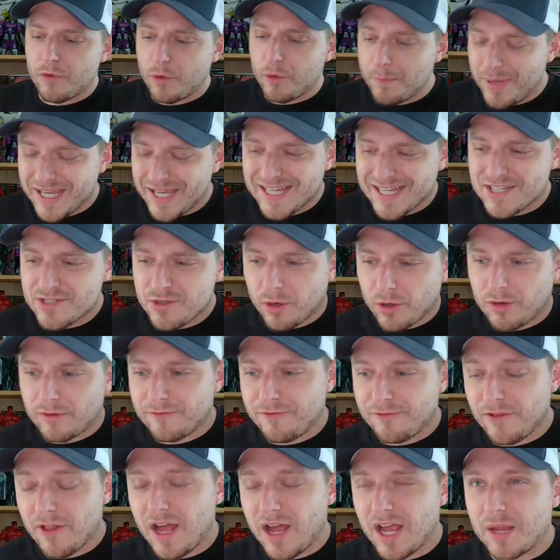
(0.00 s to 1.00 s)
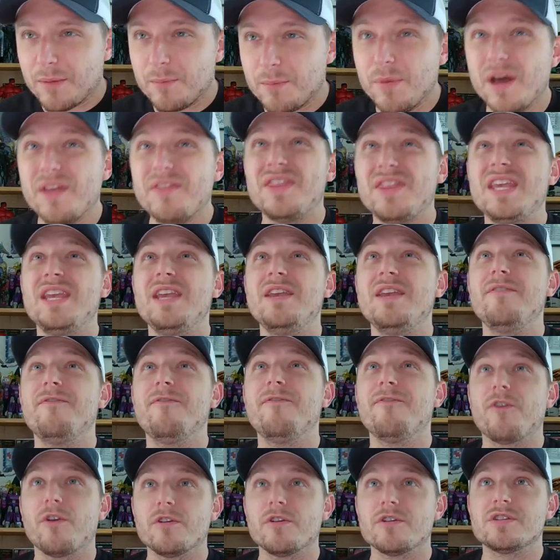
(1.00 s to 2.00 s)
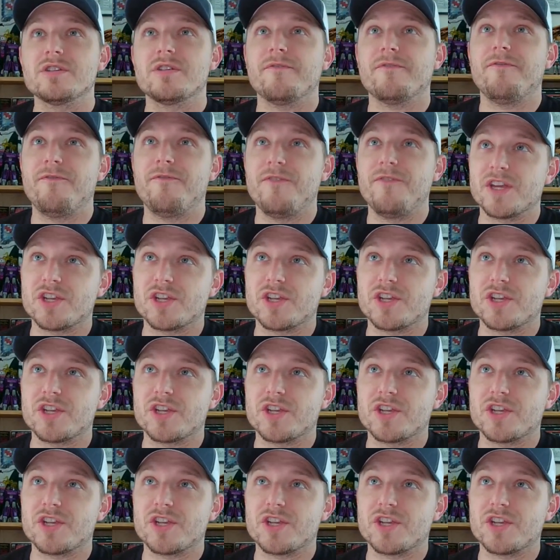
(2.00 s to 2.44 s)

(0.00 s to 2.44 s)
over, pigs aren't flying, but the first